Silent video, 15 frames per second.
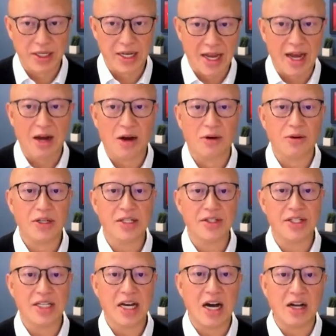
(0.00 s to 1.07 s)
it now is
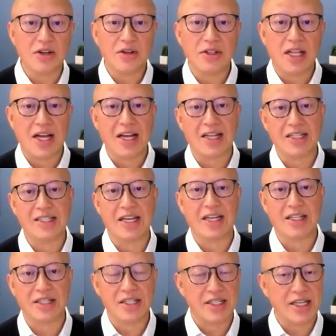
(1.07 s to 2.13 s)
the underlying
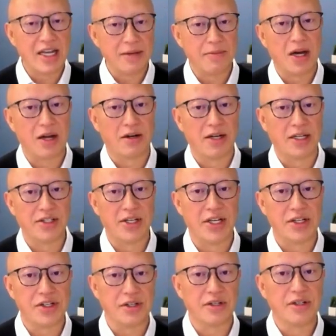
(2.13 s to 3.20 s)
data estate
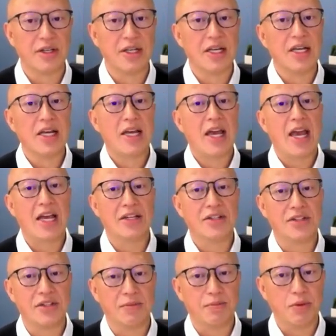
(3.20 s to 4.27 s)
modernization and
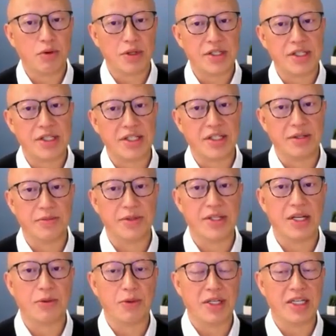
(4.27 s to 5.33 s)
support systems
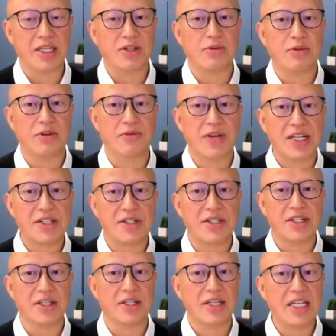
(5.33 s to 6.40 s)
that we need to invest
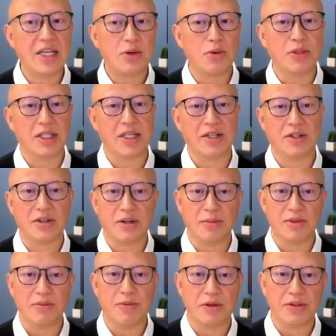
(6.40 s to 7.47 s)
in equally in
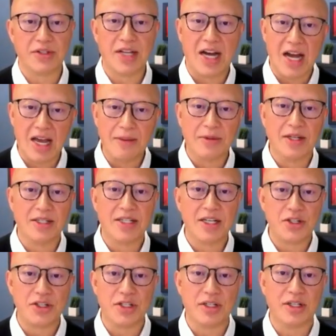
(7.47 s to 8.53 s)
terms of both time and
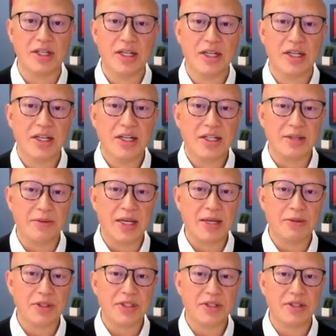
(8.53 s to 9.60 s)
attention to be
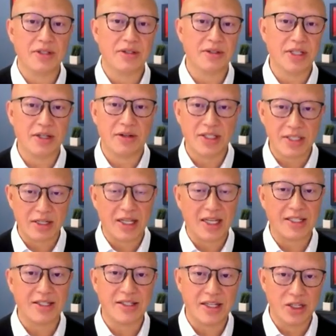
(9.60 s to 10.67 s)
able to, you know, as I
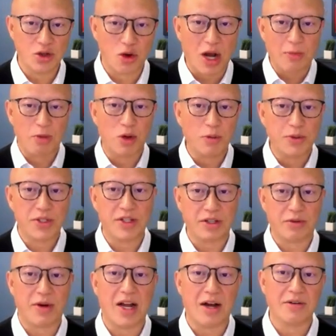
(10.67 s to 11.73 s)
like to say, drop ropes to the
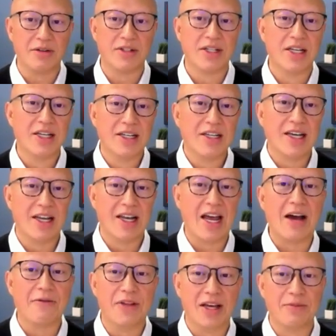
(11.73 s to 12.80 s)
ground and
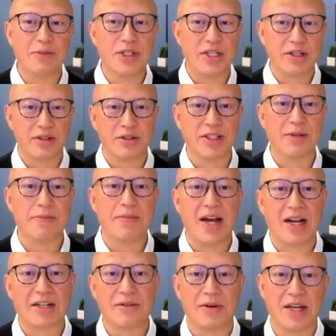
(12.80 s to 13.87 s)
have that material
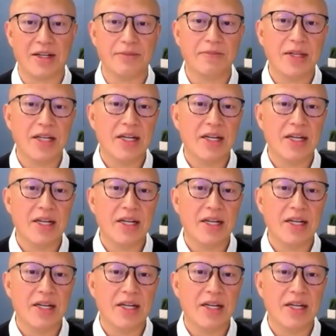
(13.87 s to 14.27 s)
impact, right?